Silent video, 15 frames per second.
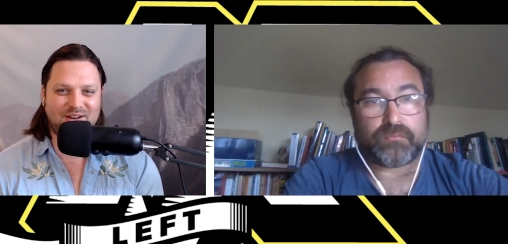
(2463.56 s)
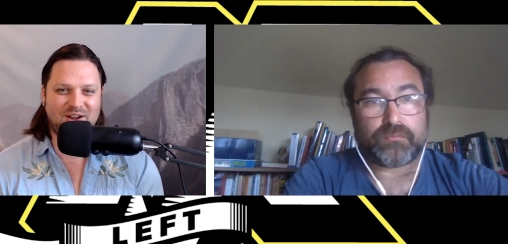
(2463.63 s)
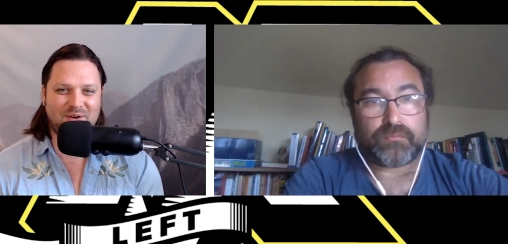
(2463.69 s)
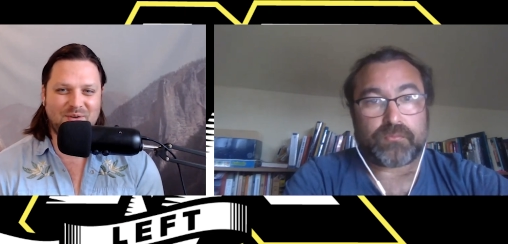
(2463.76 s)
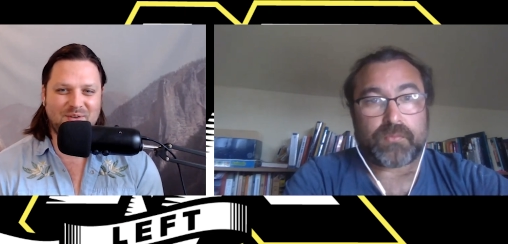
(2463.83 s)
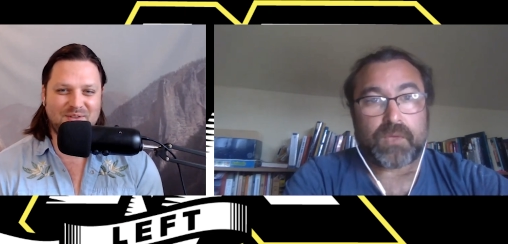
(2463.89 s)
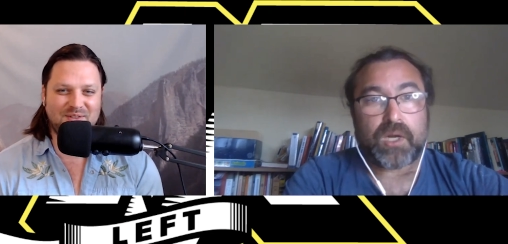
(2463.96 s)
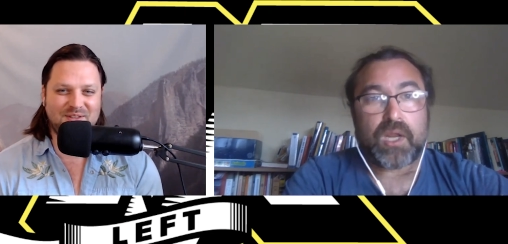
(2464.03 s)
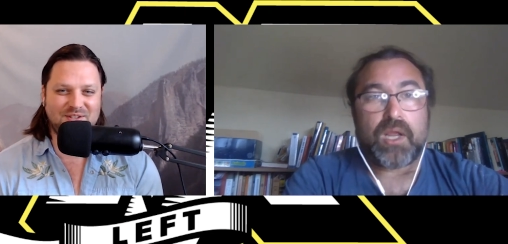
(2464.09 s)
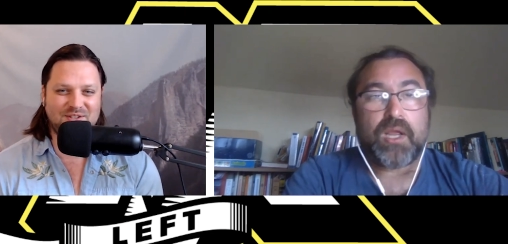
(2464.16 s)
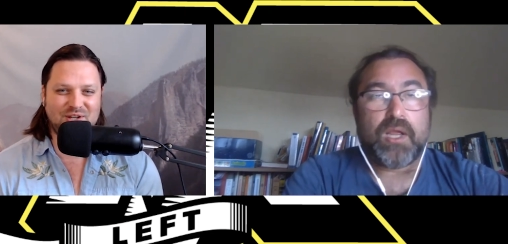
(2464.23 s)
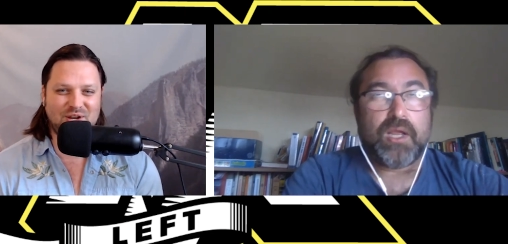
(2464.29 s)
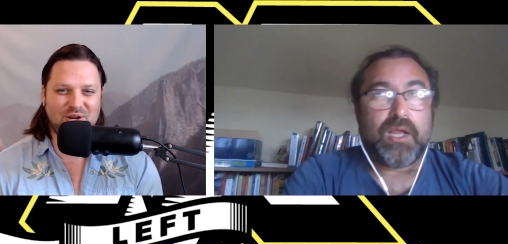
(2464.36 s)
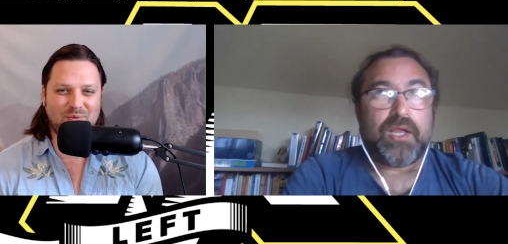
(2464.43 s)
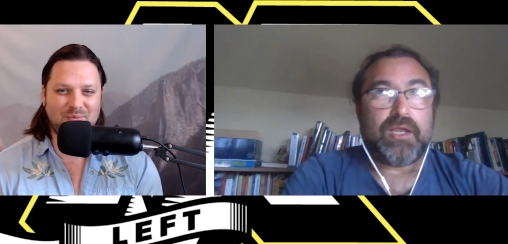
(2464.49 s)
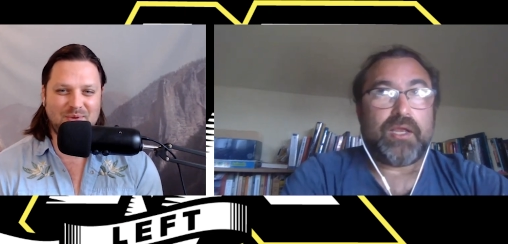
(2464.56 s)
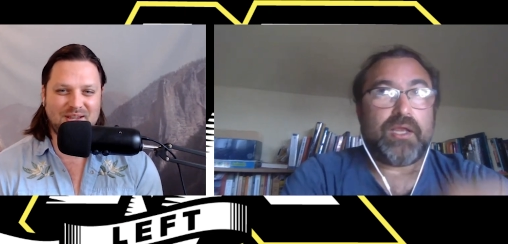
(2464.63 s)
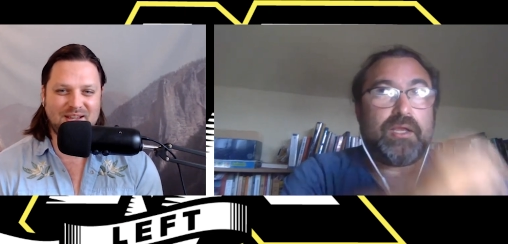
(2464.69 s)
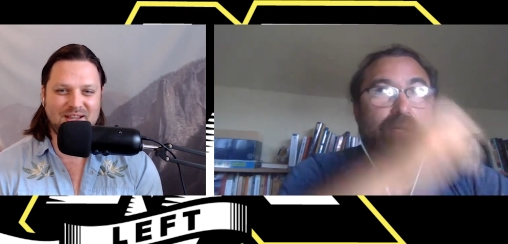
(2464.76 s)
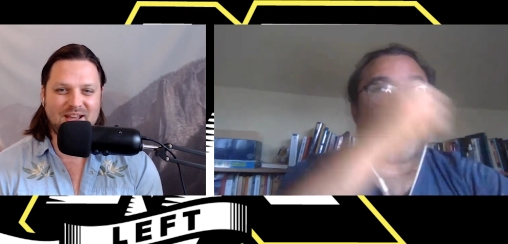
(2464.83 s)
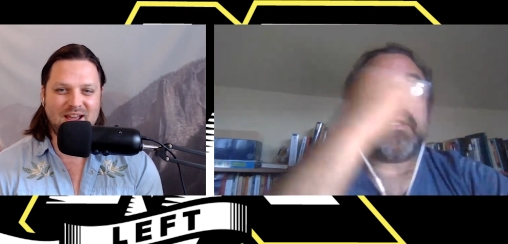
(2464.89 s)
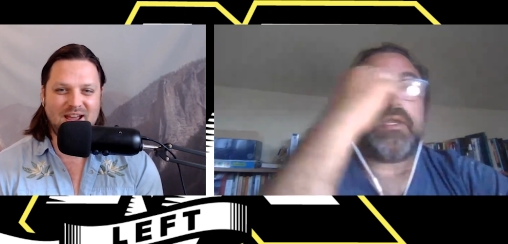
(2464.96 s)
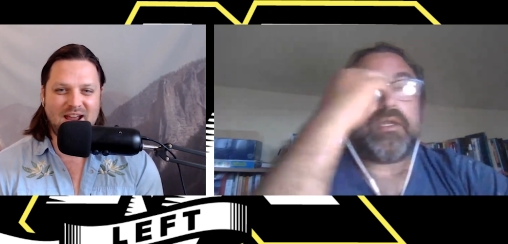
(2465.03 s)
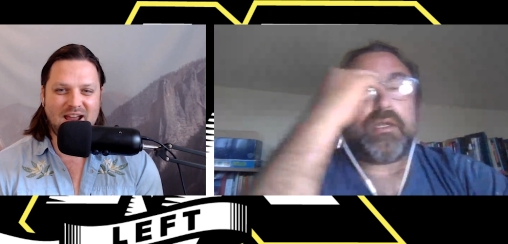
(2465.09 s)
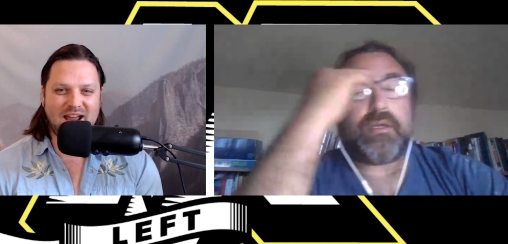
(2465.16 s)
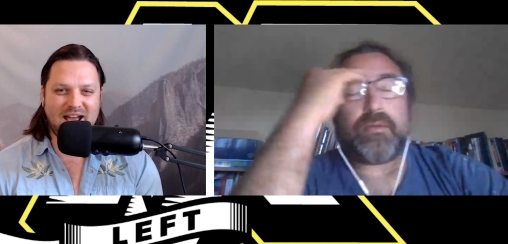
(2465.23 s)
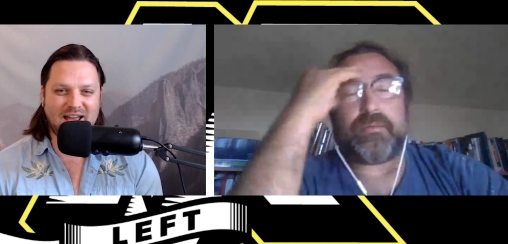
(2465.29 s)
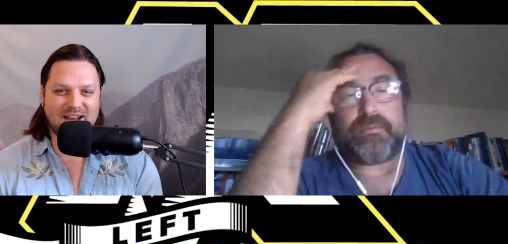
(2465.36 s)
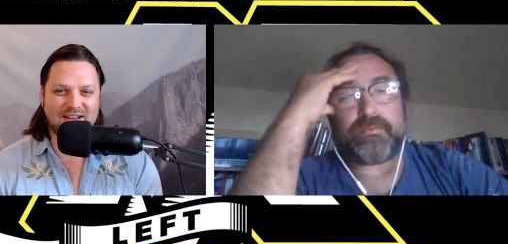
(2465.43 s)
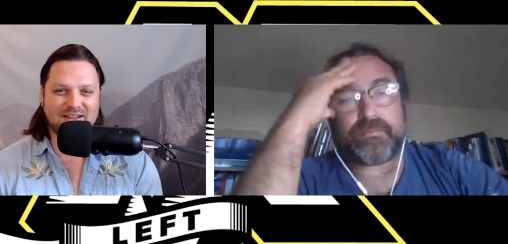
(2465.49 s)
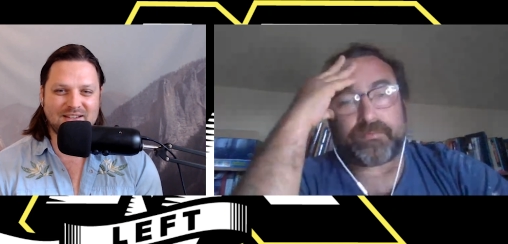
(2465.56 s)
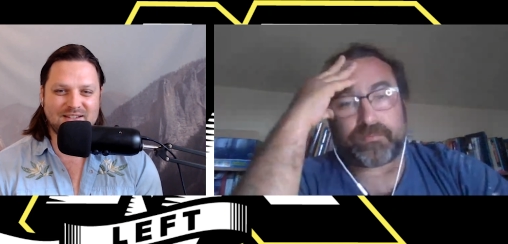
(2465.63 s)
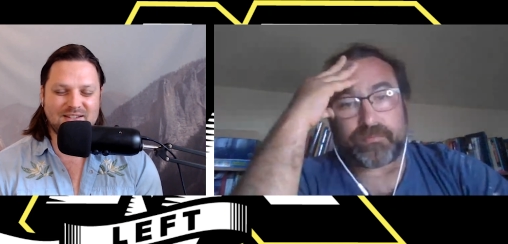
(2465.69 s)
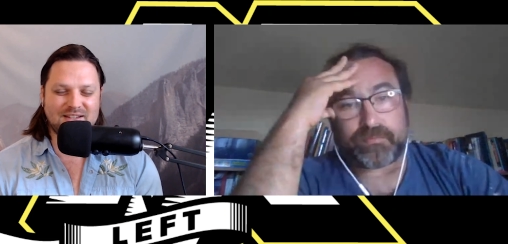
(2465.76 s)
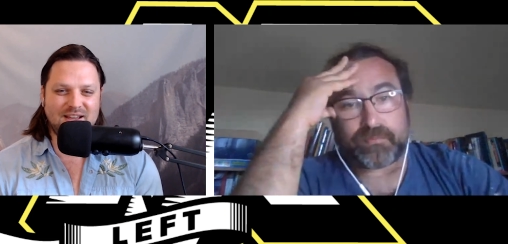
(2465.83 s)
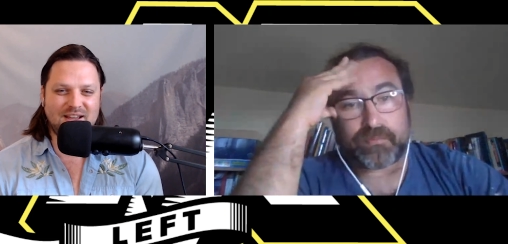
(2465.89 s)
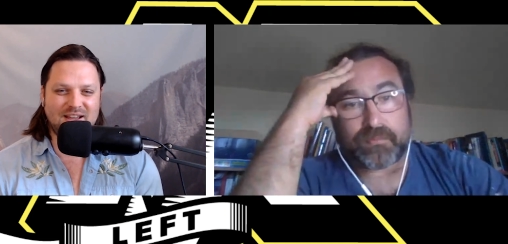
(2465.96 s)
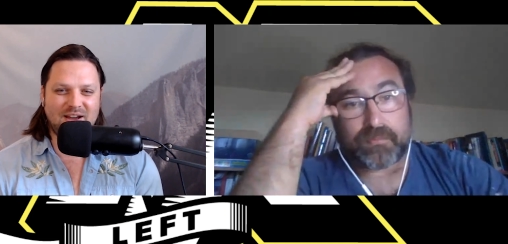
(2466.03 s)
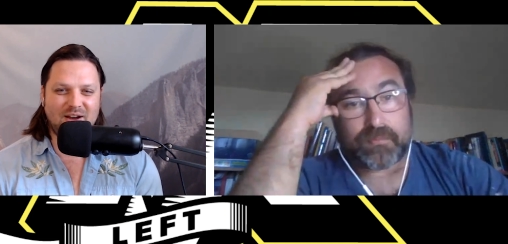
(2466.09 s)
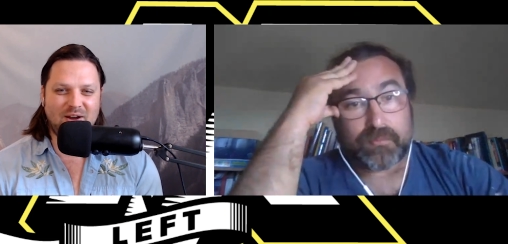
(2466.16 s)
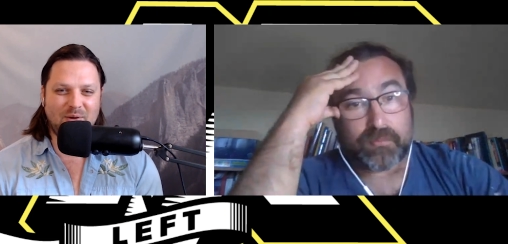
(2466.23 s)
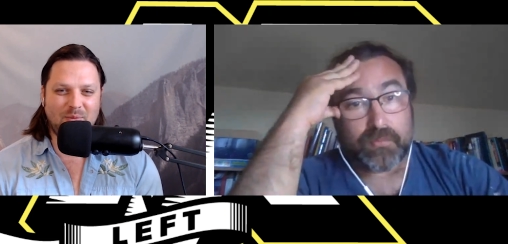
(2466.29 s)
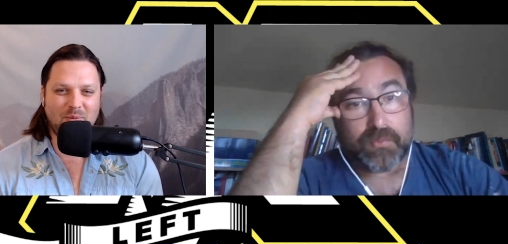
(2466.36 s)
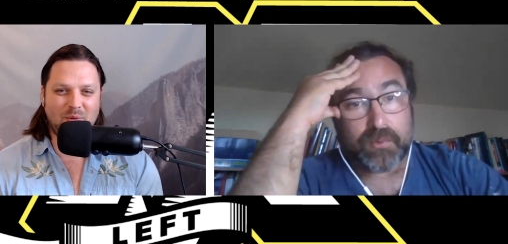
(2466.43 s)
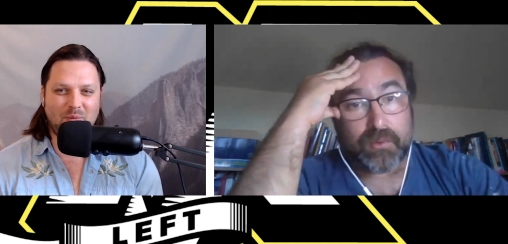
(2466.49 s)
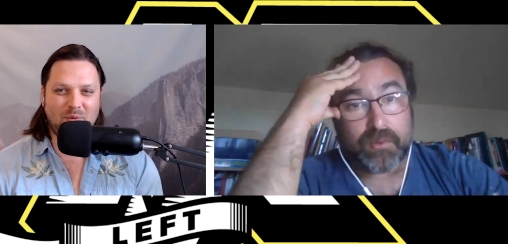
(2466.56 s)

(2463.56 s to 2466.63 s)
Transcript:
Speaker 1: you know, the GOP eh, at us um,